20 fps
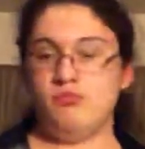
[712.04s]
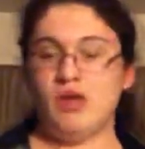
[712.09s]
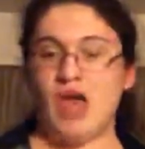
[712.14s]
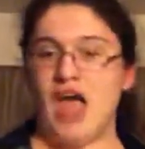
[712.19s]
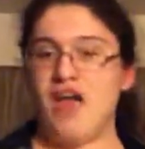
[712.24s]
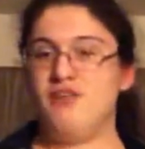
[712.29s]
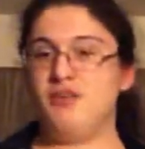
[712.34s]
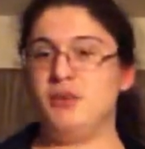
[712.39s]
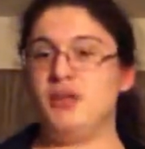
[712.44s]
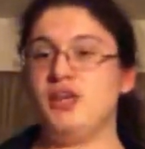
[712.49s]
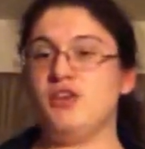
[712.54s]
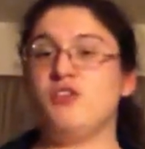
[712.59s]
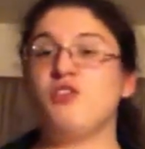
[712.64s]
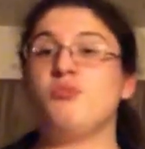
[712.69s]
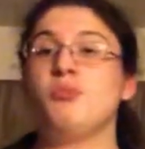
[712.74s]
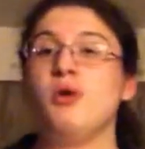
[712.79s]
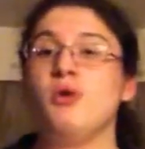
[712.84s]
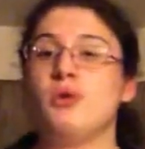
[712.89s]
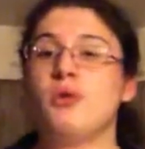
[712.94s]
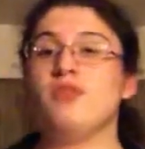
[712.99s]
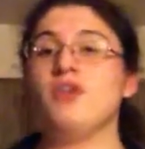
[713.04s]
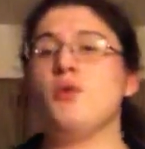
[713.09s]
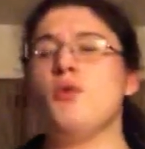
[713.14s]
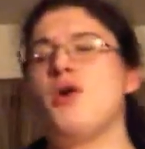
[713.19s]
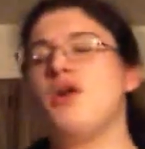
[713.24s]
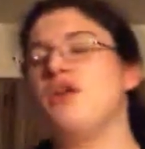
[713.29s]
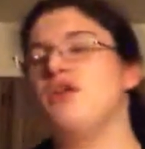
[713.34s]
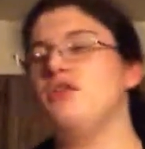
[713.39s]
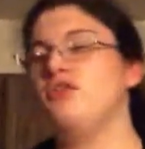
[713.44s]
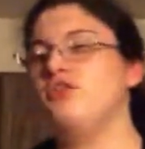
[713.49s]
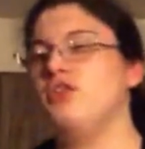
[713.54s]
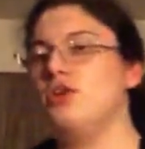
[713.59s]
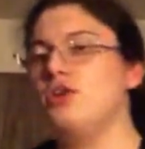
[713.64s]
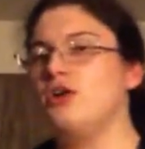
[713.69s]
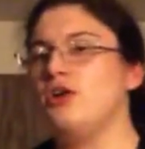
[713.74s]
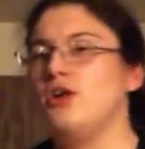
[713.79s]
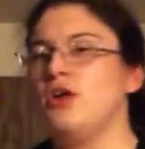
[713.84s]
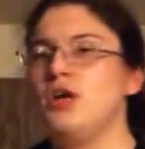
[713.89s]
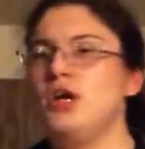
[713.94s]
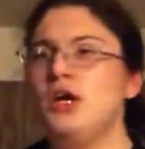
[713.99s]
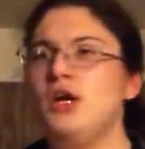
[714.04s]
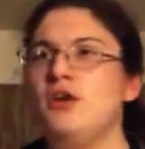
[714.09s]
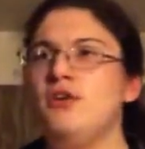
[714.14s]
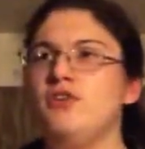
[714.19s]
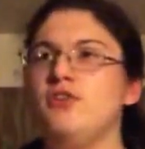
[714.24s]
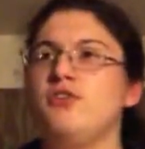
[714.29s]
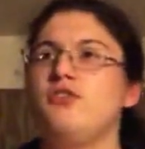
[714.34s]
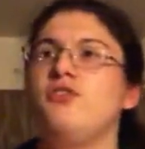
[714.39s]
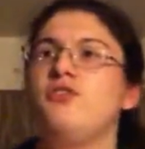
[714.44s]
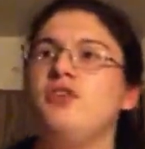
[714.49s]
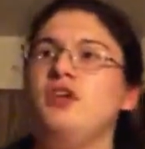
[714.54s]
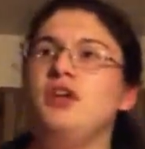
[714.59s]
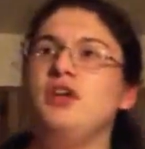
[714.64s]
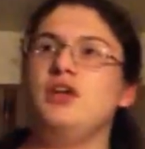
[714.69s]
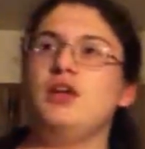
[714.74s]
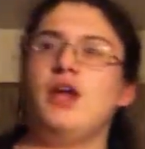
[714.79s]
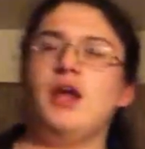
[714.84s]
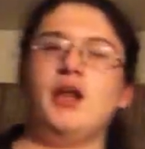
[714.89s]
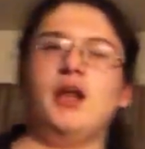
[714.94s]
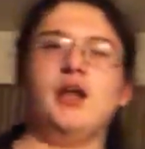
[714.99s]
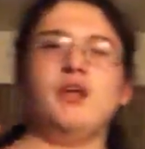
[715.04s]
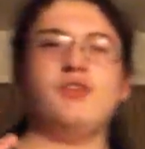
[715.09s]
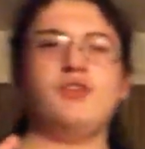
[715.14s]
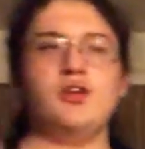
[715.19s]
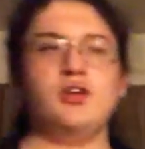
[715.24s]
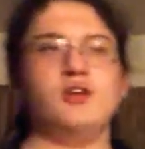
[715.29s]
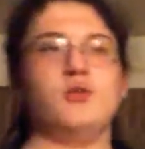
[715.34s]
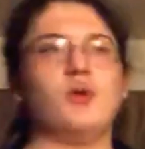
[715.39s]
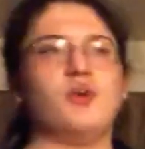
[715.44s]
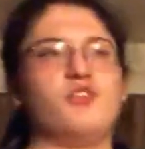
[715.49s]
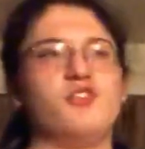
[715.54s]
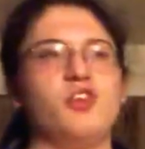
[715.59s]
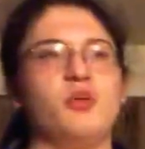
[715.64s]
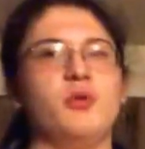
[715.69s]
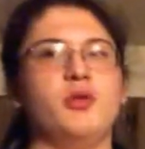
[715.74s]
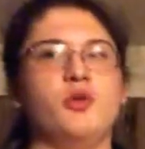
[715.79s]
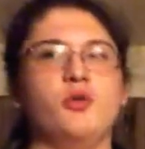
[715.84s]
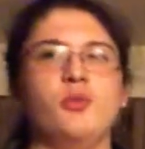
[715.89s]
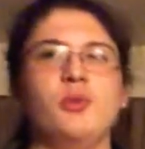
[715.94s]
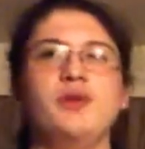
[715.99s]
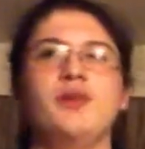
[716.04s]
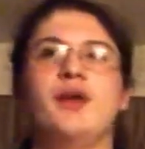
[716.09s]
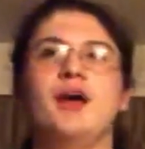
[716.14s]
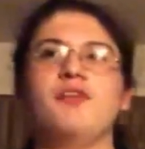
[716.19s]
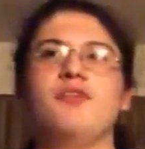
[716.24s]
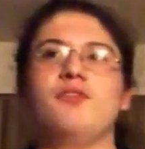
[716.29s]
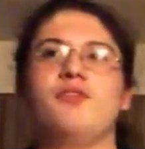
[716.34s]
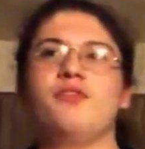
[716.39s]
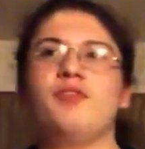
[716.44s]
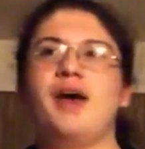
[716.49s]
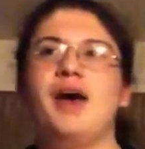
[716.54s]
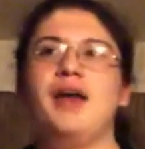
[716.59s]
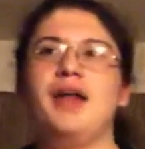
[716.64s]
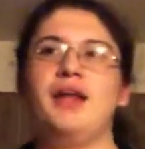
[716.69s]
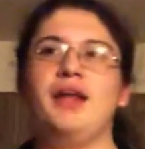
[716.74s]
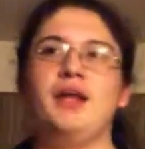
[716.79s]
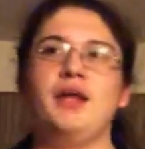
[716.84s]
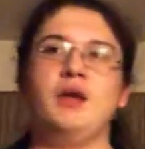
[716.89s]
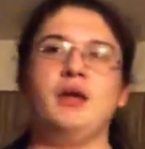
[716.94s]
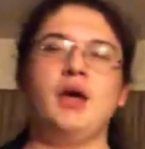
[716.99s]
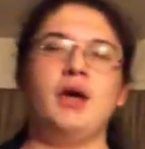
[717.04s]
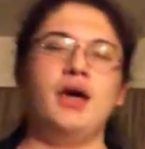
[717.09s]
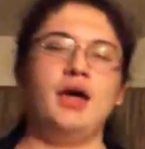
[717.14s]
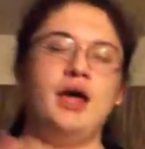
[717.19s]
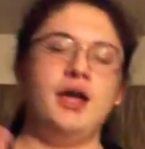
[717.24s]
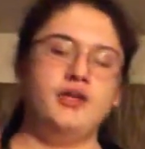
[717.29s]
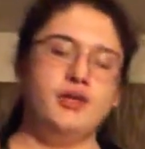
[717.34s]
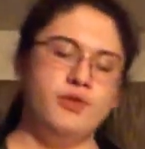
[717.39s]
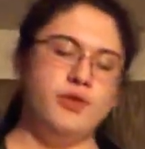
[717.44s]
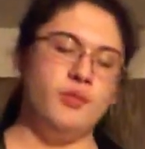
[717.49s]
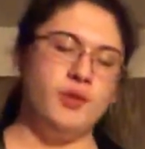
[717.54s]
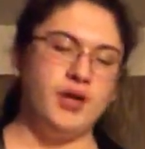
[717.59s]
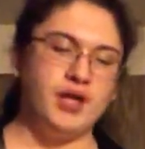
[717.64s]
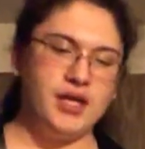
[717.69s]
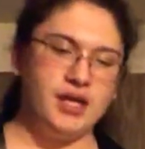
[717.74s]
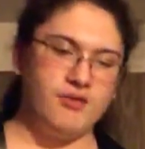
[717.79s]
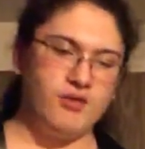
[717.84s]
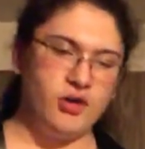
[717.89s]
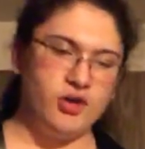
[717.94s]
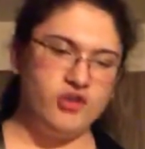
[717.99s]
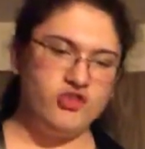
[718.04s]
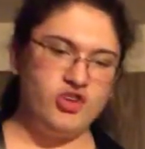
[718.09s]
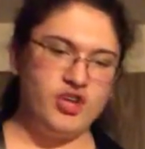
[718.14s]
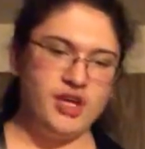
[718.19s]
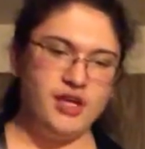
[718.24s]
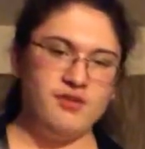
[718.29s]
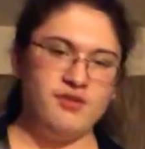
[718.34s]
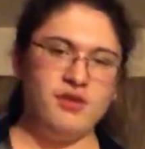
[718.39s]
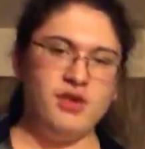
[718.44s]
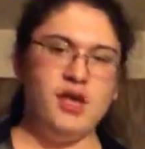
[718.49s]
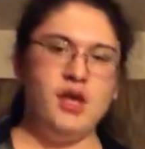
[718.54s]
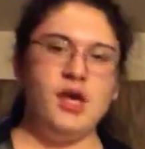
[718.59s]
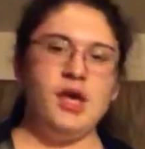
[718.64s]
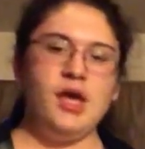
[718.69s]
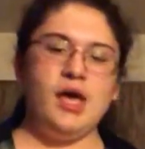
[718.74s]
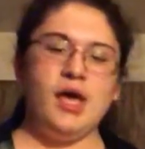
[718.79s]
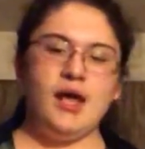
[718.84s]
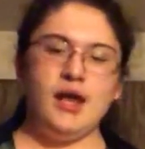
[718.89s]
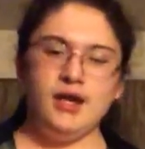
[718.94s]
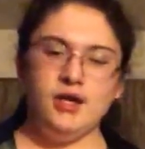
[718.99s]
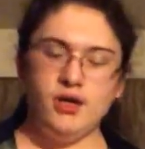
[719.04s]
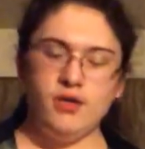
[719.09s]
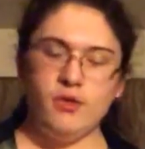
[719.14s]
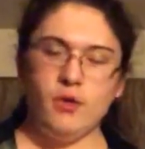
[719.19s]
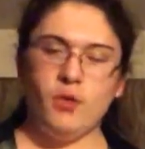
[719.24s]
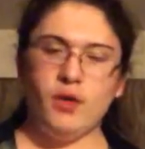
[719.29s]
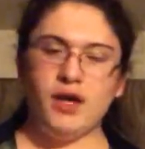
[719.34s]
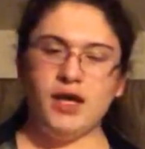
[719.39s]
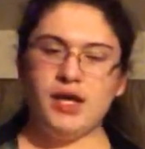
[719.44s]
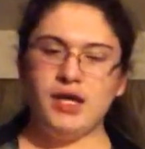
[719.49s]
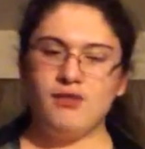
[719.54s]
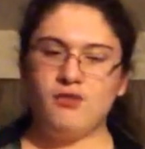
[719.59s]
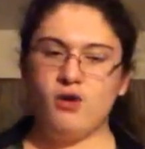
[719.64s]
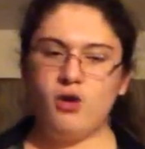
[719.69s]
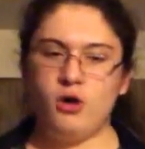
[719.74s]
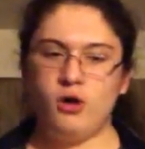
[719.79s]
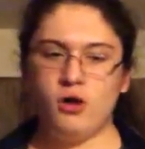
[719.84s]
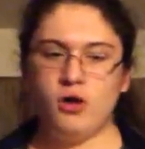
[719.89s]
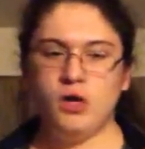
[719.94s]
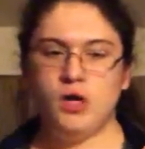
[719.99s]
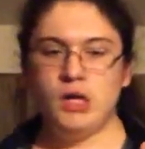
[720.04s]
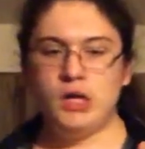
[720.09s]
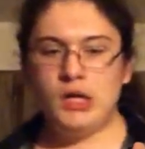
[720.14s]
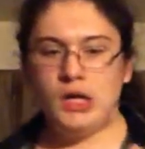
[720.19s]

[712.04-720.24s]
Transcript: everybody exploded. They wanted to see her succeed, and I think USW realizes that. And I know they want to give her a chance, and I know they want to give her